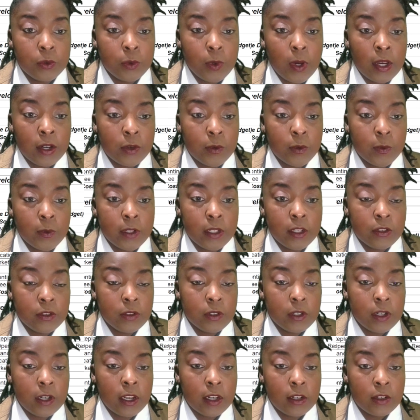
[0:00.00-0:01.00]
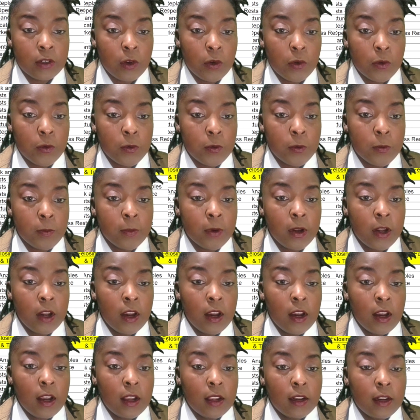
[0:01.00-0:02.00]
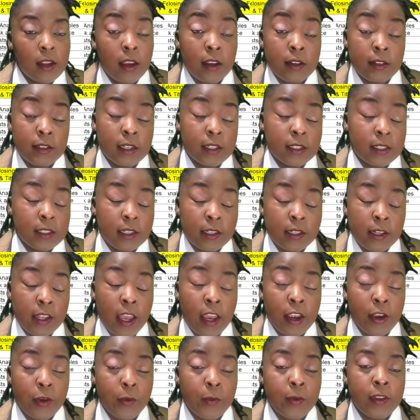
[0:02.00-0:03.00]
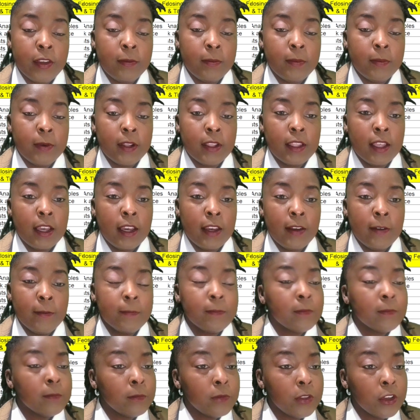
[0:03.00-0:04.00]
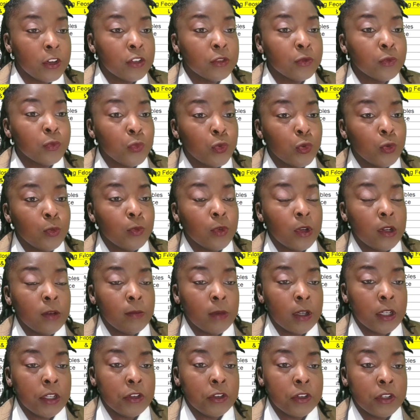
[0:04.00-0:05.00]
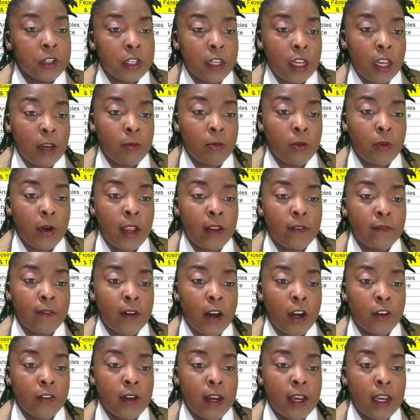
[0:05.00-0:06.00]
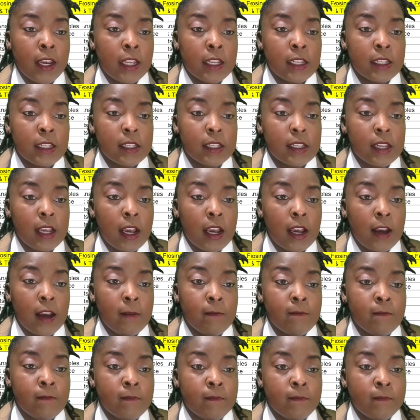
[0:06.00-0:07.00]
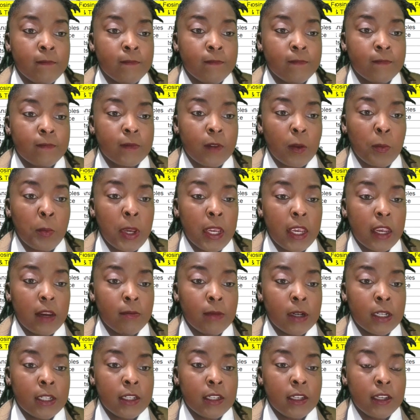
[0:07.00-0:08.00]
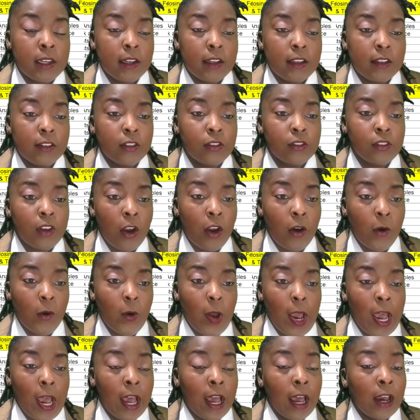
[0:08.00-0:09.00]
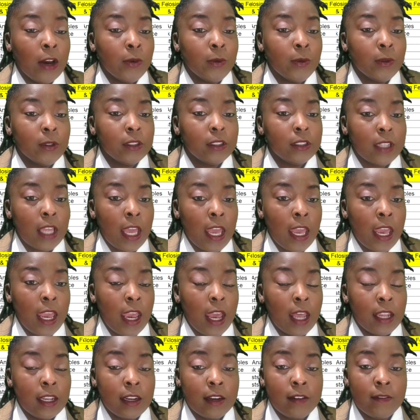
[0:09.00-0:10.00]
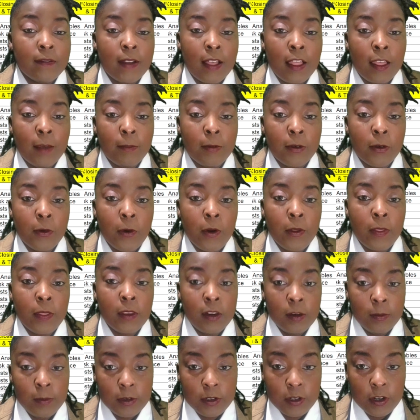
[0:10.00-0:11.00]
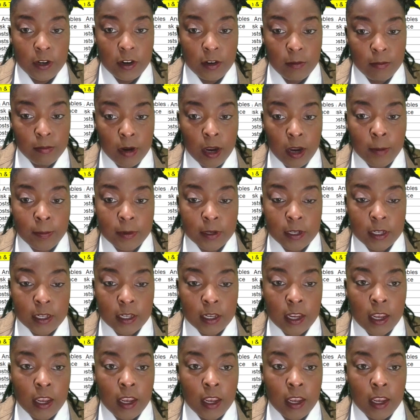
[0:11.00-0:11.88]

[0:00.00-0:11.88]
equity into the next home. Not necessarily equity, but like there's room and money on the table as far as making money. So I will say, as a developer on this particular property,